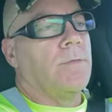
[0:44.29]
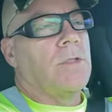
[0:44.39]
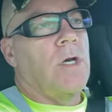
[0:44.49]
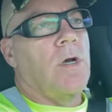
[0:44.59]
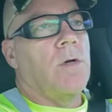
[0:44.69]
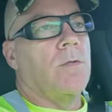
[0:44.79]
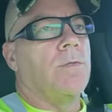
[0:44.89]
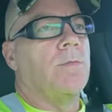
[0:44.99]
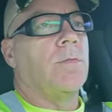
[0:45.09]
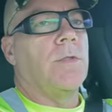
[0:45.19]
So
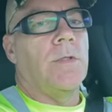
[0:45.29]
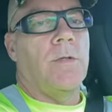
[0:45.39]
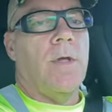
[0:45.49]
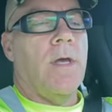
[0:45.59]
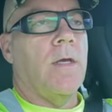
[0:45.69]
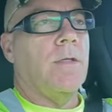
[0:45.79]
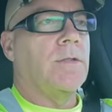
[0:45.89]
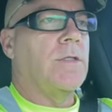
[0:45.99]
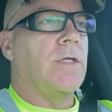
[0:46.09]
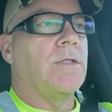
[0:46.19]
they
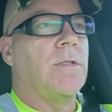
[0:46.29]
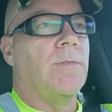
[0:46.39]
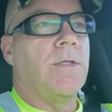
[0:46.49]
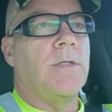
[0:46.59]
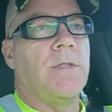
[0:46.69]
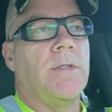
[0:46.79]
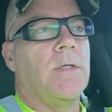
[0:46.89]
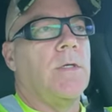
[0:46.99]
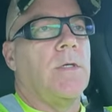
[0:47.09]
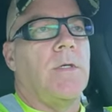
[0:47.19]
just simply
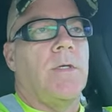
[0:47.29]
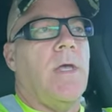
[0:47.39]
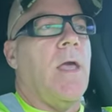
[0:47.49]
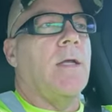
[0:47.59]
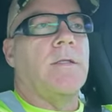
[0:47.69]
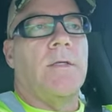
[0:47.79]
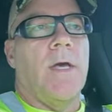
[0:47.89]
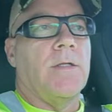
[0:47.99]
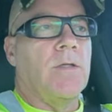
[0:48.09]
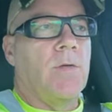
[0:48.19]
can't
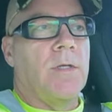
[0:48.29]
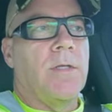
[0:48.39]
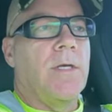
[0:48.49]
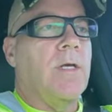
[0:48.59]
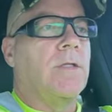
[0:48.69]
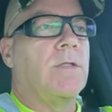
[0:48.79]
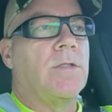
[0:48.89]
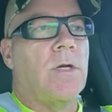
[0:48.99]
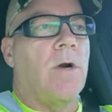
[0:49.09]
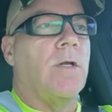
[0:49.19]
get to it. The
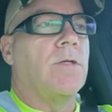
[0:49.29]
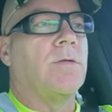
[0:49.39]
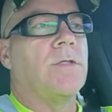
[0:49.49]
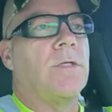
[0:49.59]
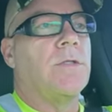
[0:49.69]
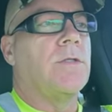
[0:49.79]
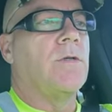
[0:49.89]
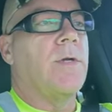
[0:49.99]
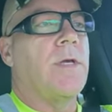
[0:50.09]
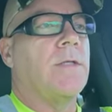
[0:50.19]
kids aren't interested in
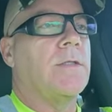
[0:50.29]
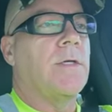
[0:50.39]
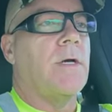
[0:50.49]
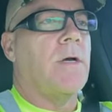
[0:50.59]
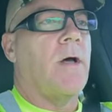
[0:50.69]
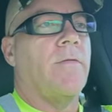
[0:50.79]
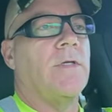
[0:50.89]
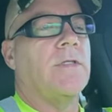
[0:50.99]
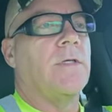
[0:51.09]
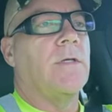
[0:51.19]
doing it. Uh,
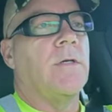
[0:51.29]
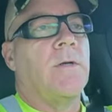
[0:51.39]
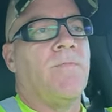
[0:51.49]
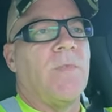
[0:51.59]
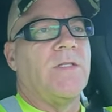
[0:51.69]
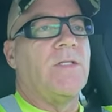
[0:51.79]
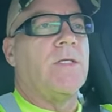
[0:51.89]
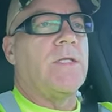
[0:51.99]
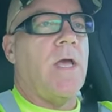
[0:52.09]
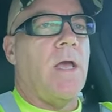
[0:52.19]
obviously,
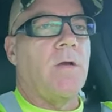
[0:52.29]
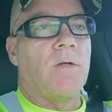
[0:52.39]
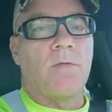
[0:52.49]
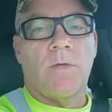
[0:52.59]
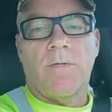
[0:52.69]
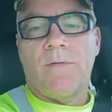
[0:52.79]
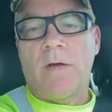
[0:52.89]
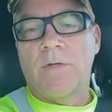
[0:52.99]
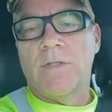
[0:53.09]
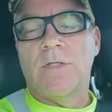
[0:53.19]
60 acres with a
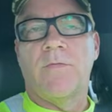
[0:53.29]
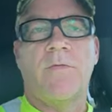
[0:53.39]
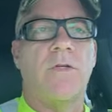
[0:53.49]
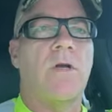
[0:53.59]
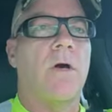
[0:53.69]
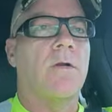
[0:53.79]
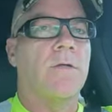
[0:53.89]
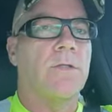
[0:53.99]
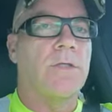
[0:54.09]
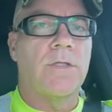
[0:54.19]
five or six foot
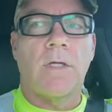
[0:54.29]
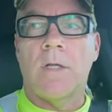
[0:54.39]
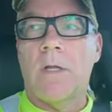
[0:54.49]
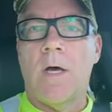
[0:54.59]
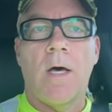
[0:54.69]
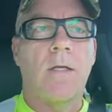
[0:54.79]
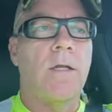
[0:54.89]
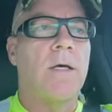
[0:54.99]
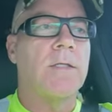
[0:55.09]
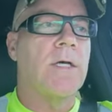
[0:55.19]
cutter is just a lot, a
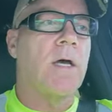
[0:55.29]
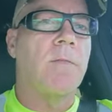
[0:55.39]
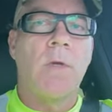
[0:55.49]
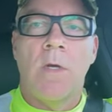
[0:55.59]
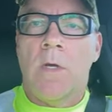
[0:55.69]
lot of time.